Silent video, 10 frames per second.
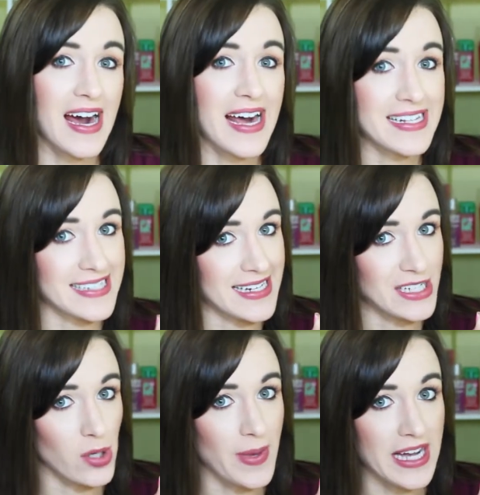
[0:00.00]
I decided
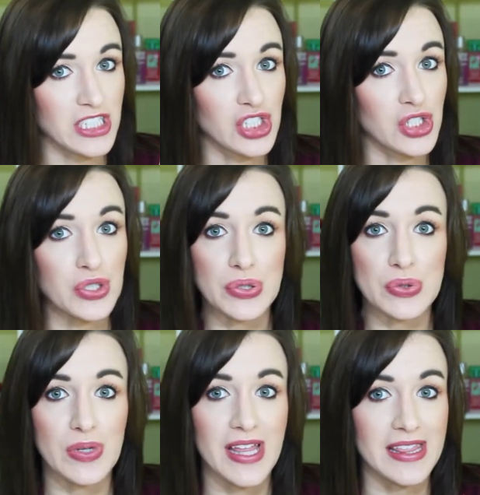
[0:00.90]
to go back
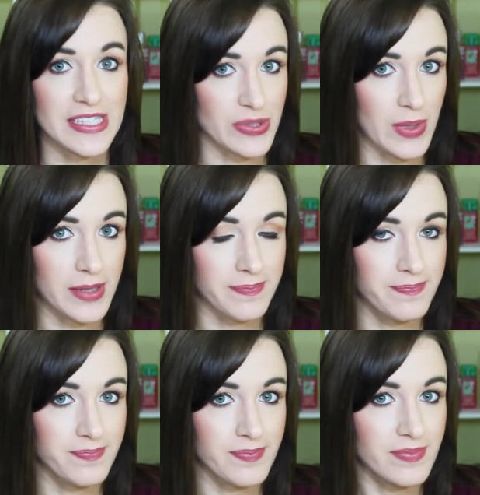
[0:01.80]
to this one.
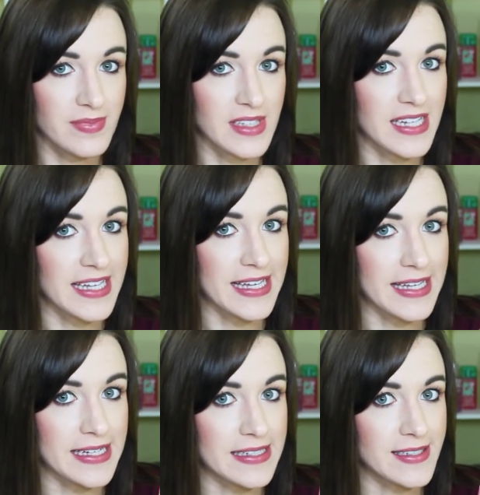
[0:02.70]

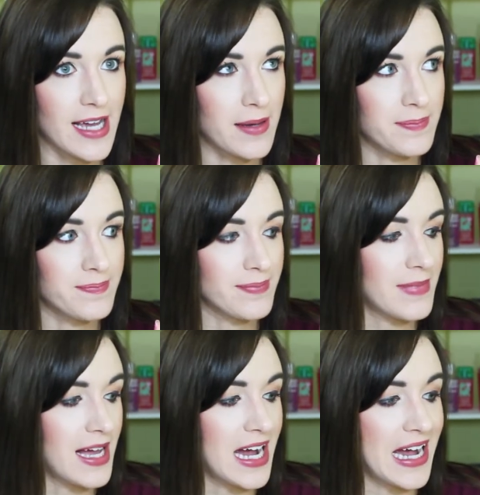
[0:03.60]
And yeah,
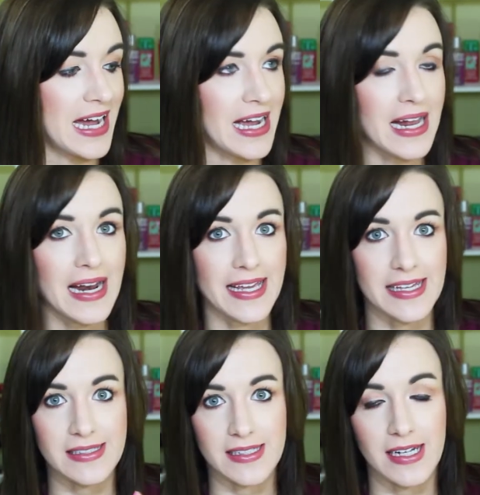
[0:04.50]
I
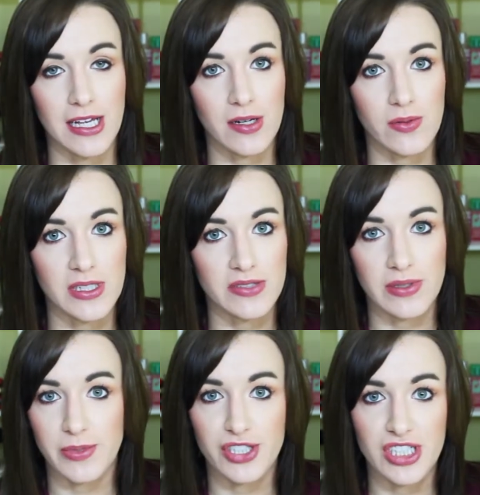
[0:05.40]
like it. And I always
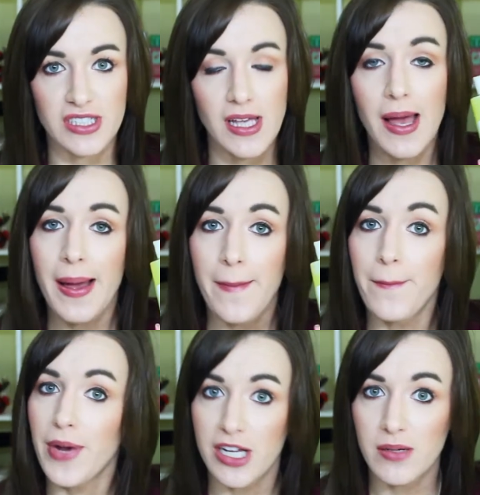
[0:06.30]
repurchase
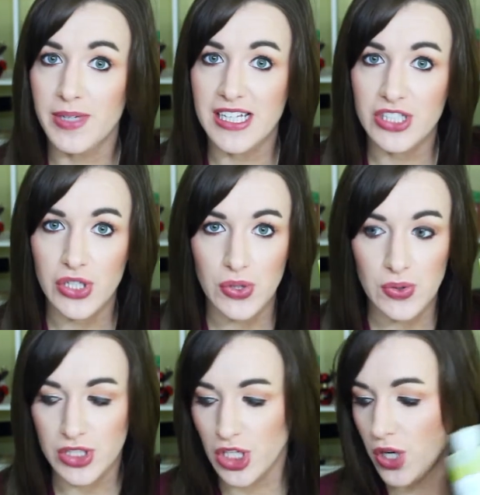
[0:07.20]
Mario
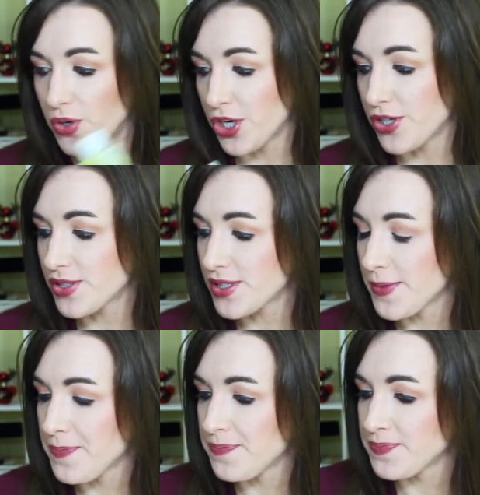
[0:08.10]
Badescu toners.
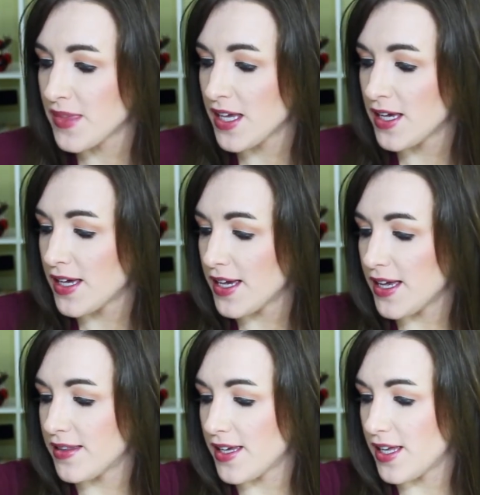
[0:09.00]

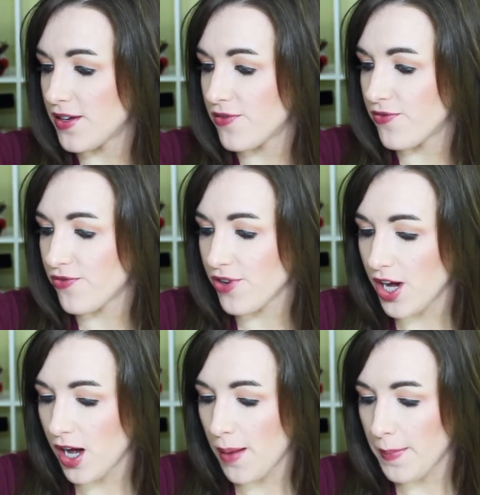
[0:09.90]
And then
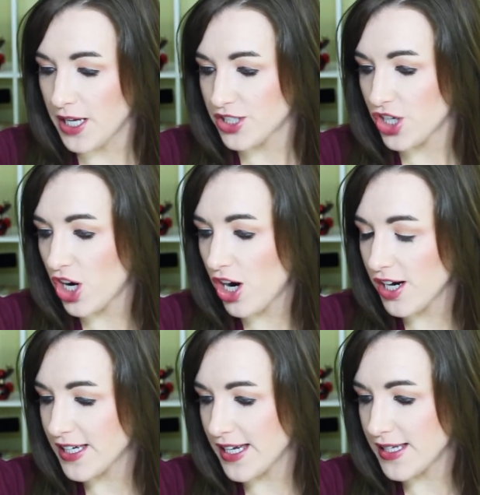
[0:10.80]
from
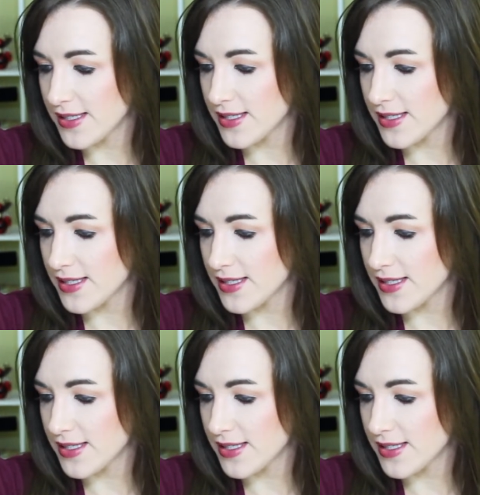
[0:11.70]
Target,